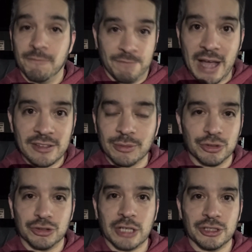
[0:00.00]
find some
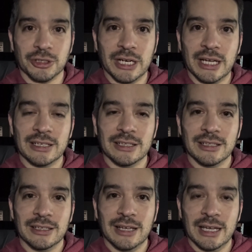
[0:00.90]
structure in it
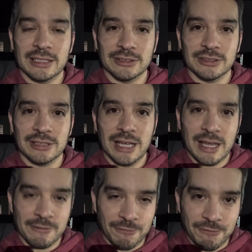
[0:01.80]

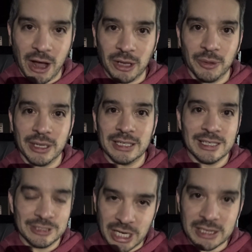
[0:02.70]
and follow it
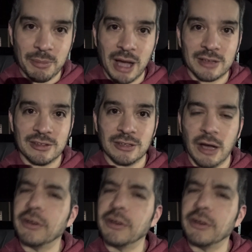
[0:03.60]
and check the boxes off.